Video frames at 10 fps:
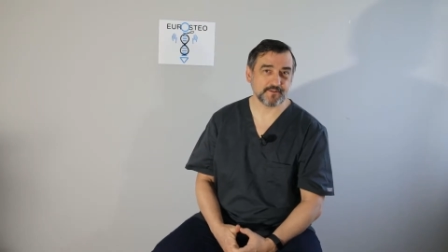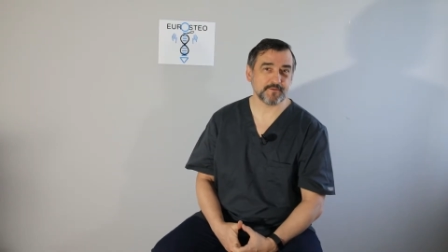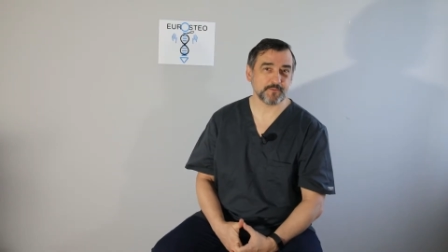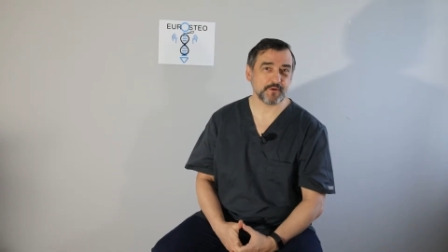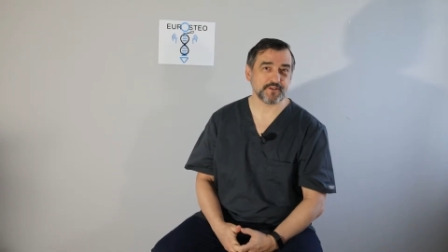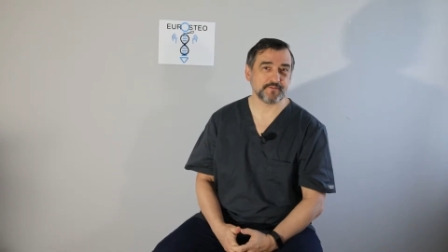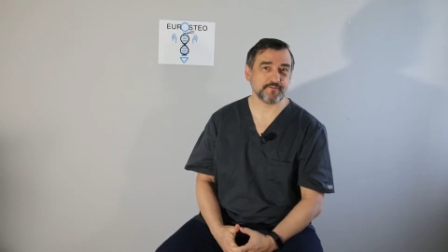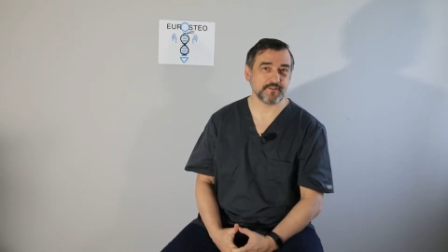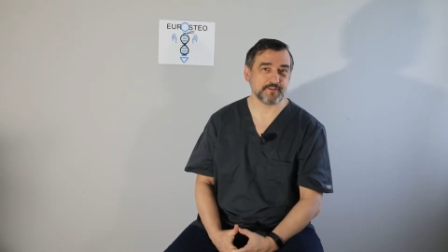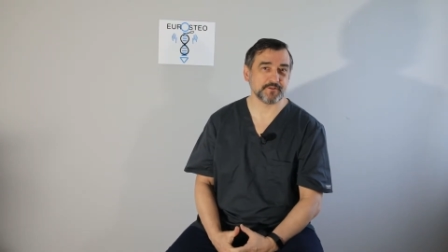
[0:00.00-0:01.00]
weighted
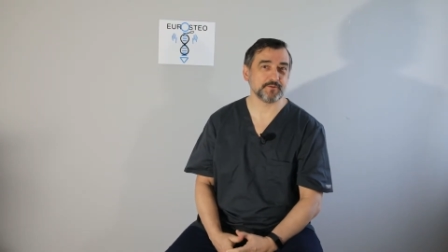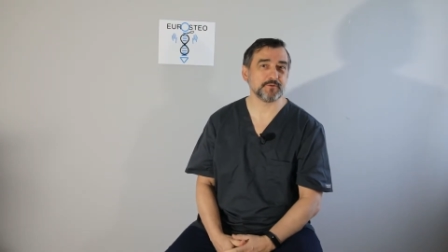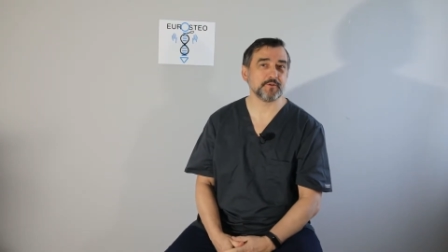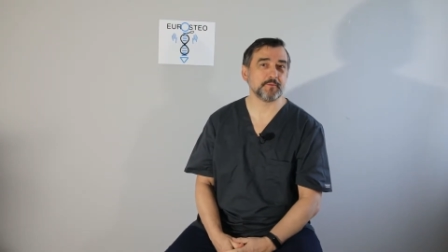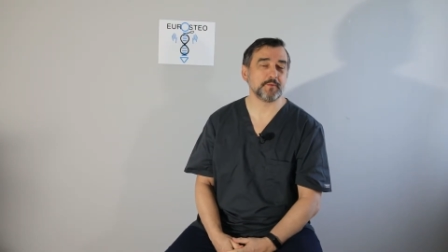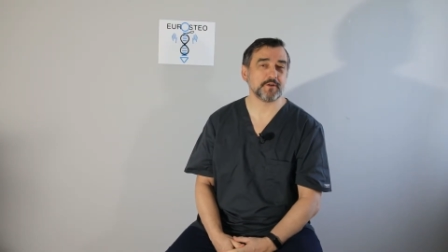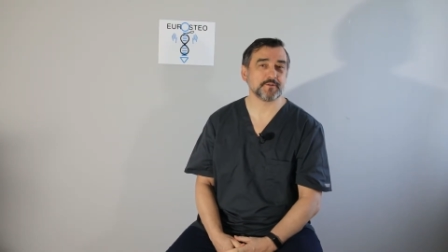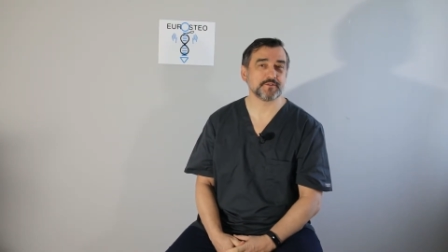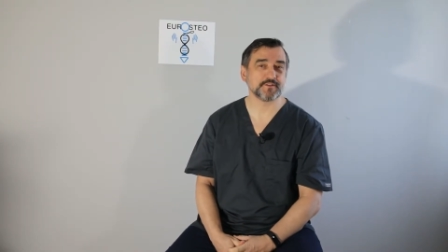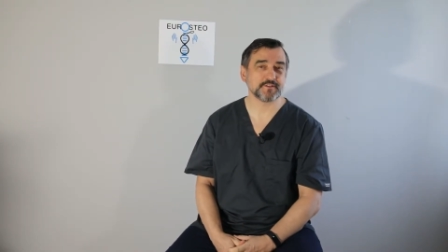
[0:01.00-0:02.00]
video
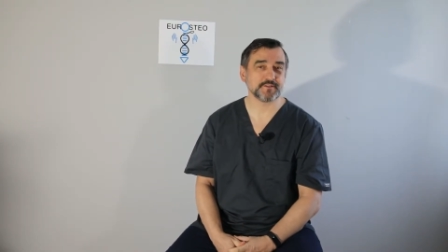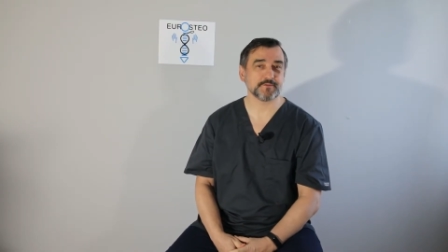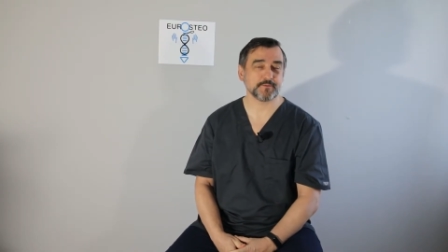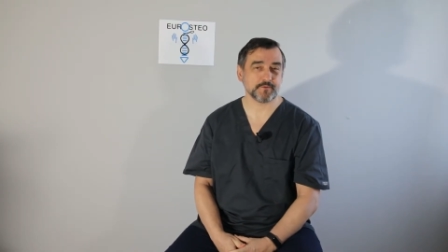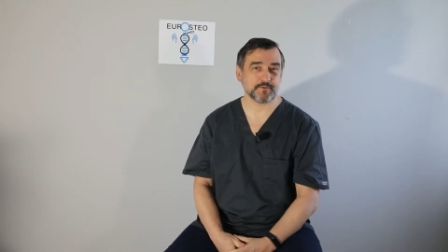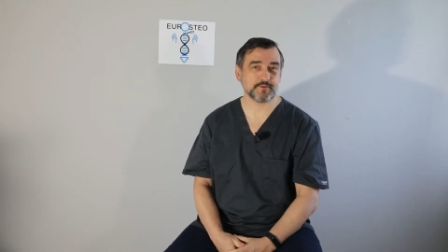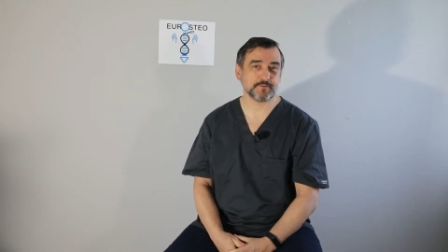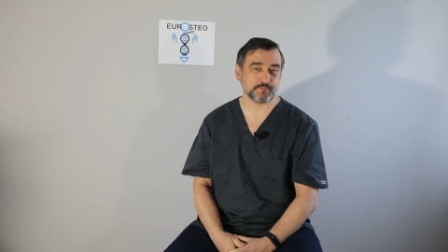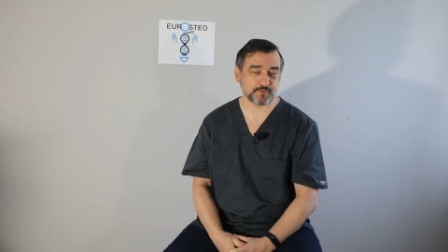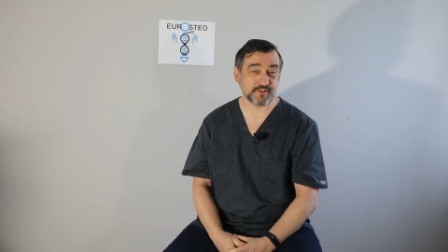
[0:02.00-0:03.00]
about
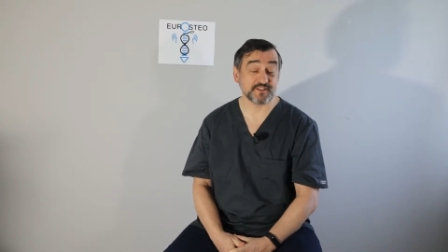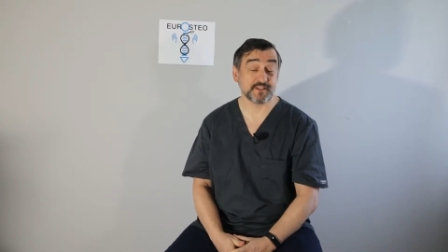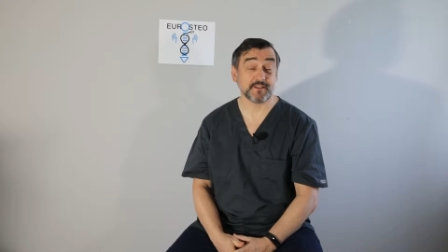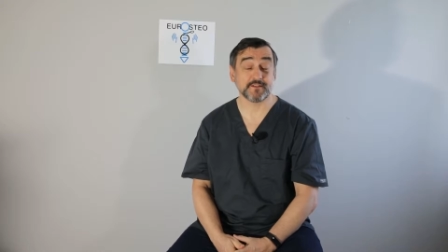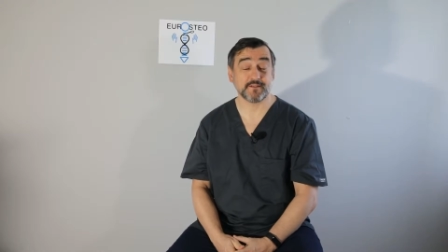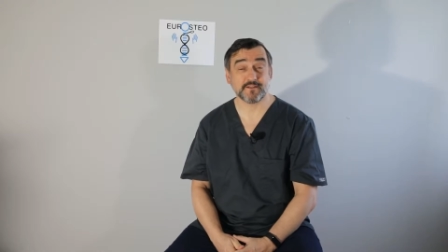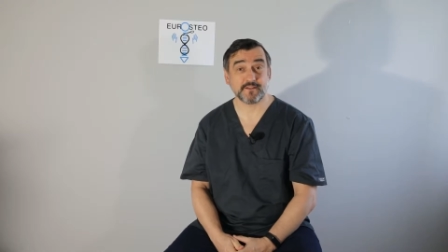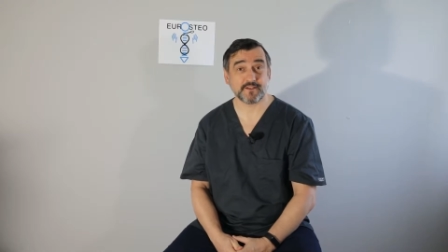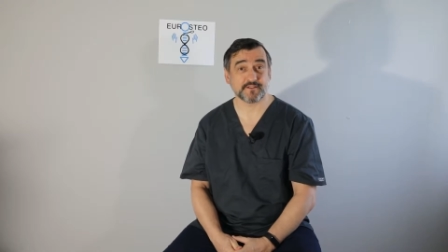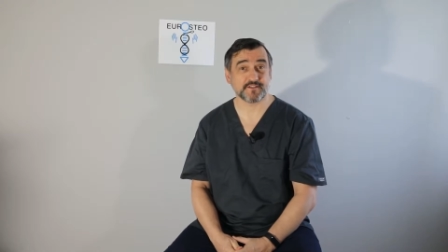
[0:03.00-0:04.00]
breathing
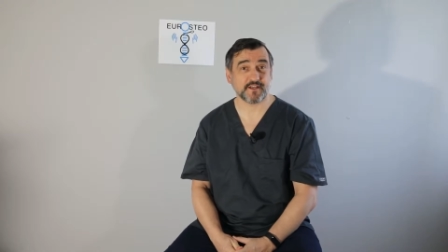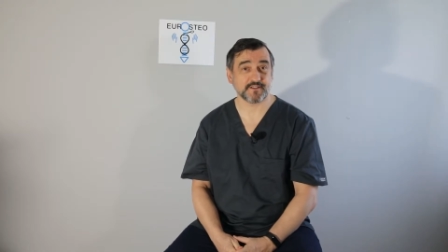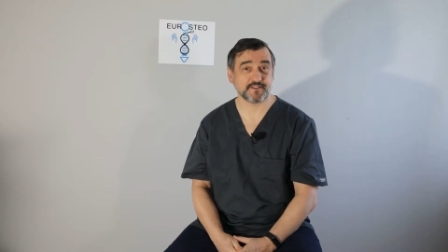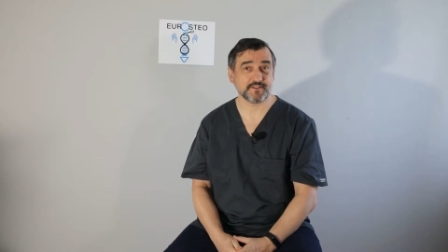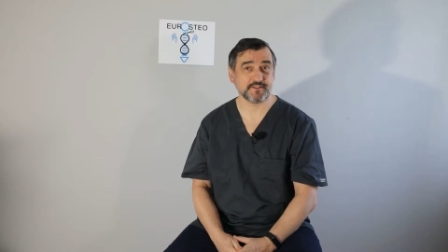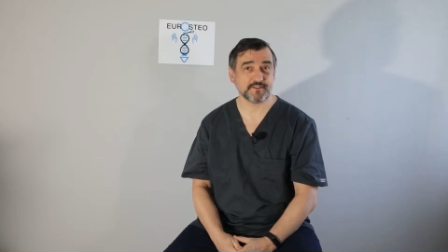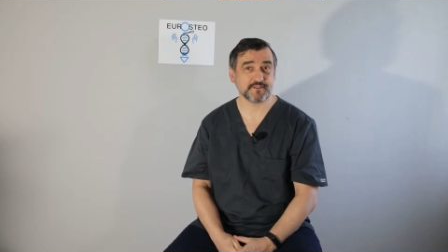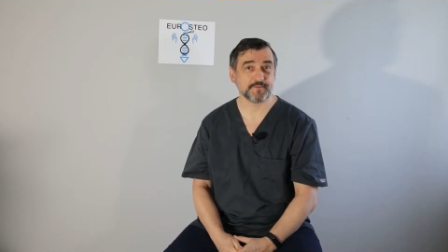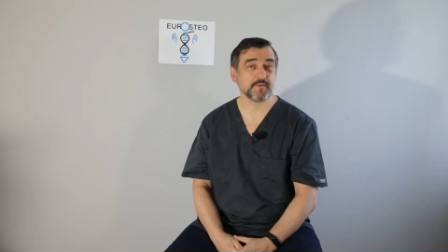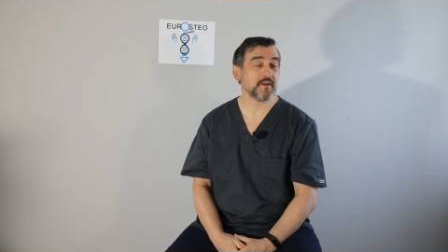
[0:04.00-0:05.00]

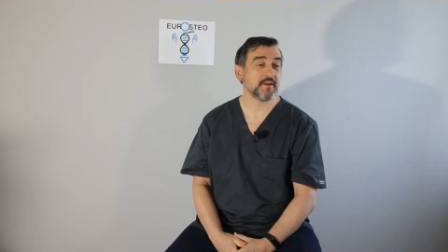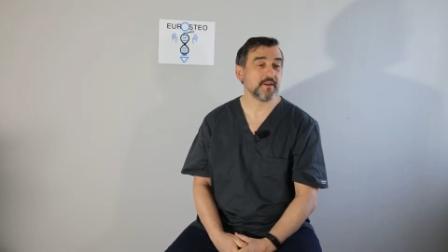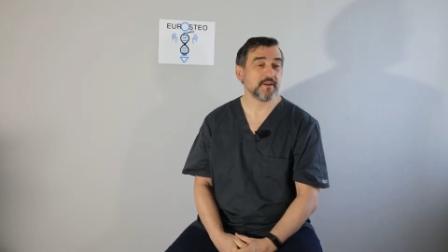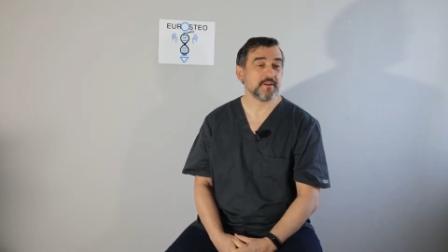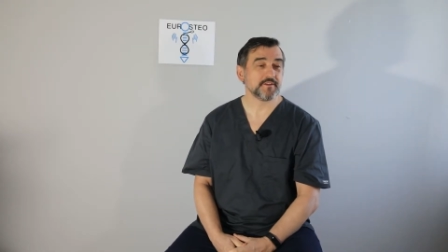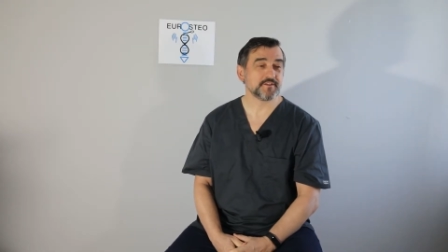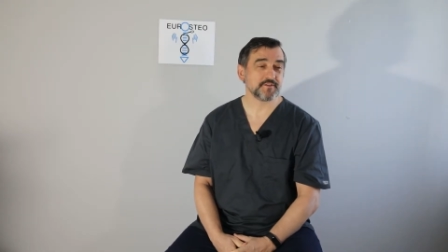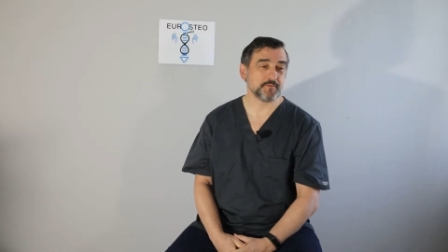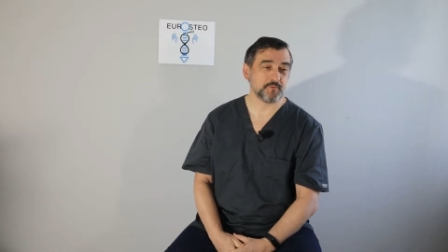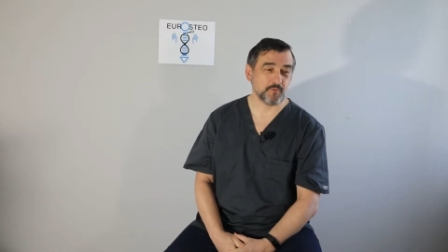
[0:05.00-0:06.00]
exercises.
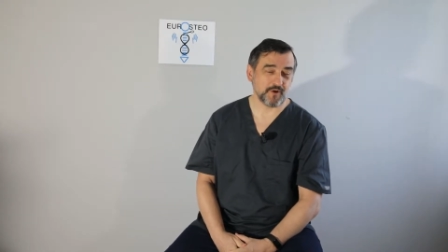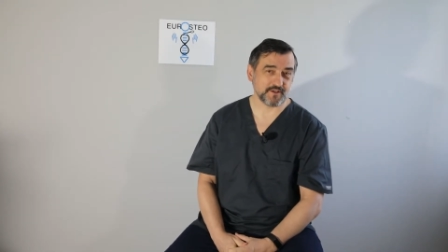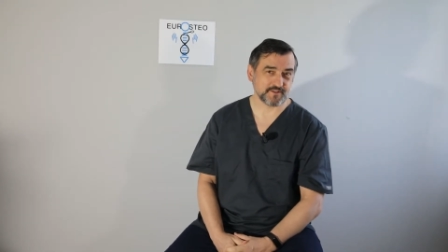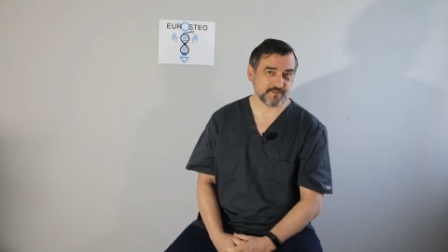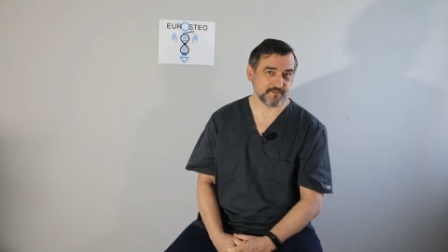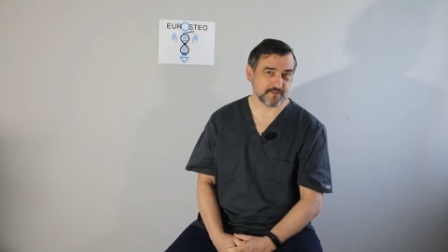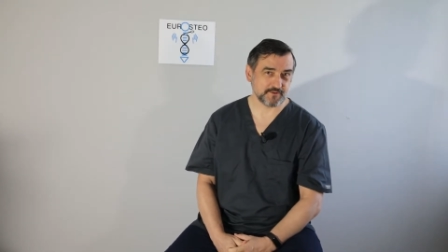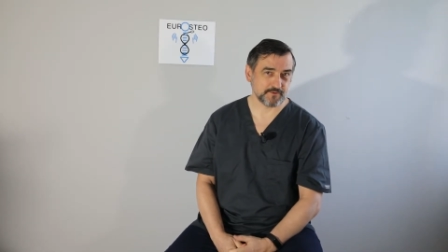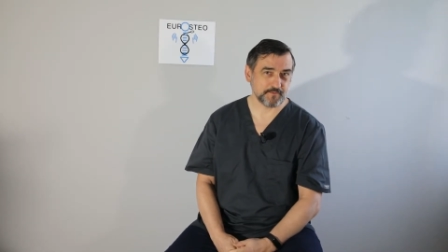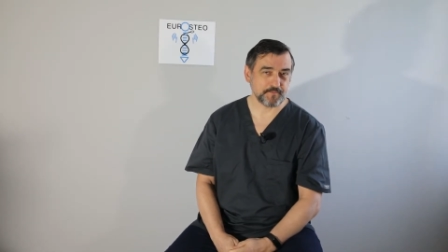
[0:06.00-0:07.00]
So why that
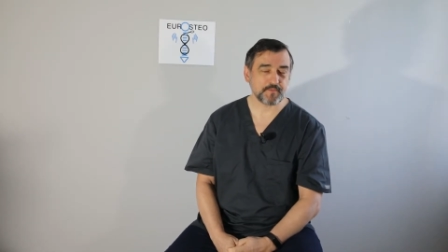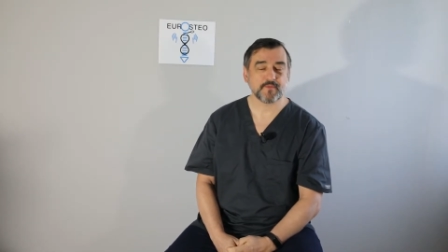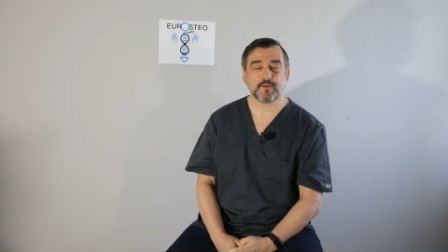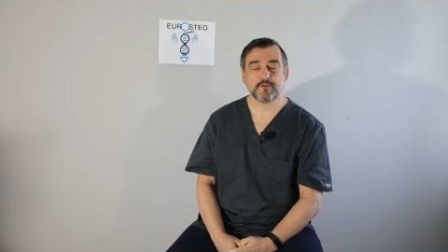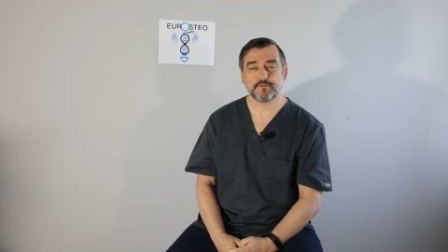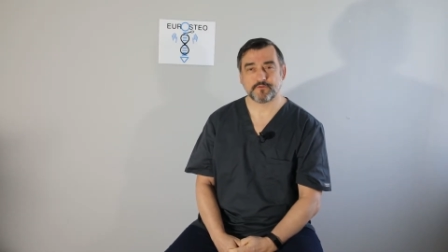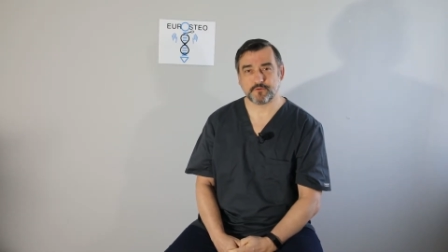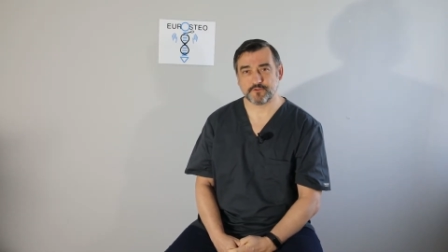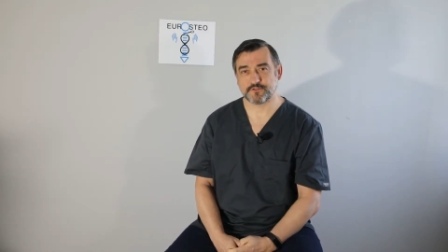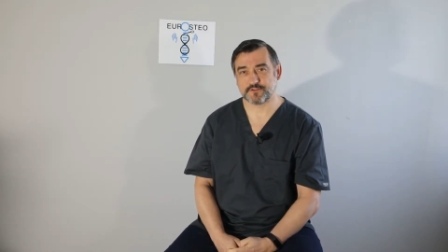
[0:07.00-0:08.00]
video?
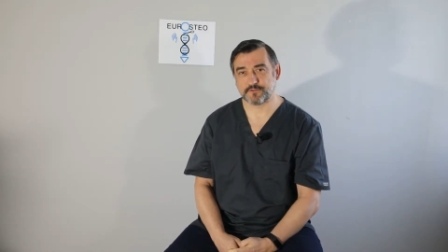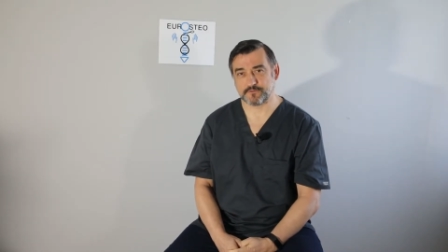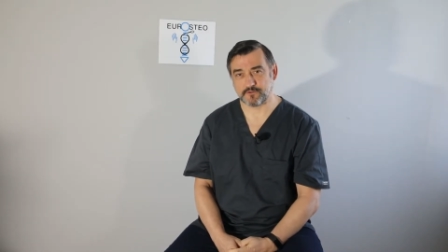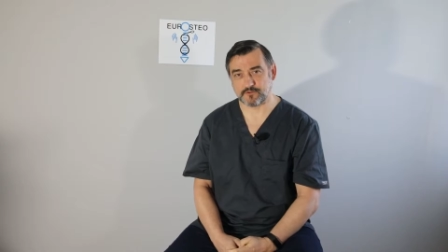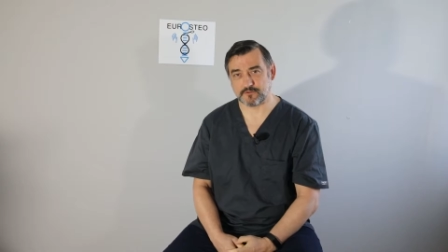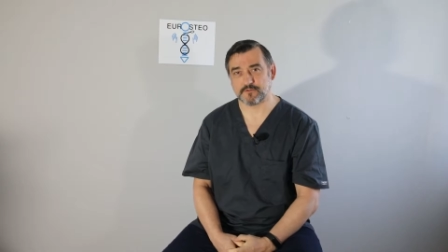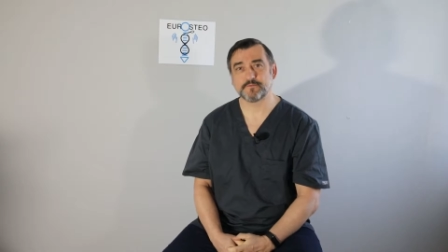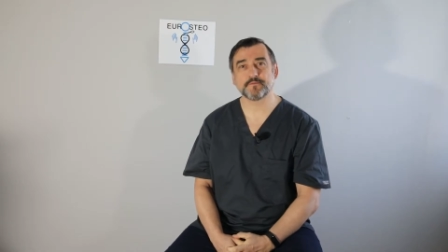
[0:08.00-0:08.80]
First of all,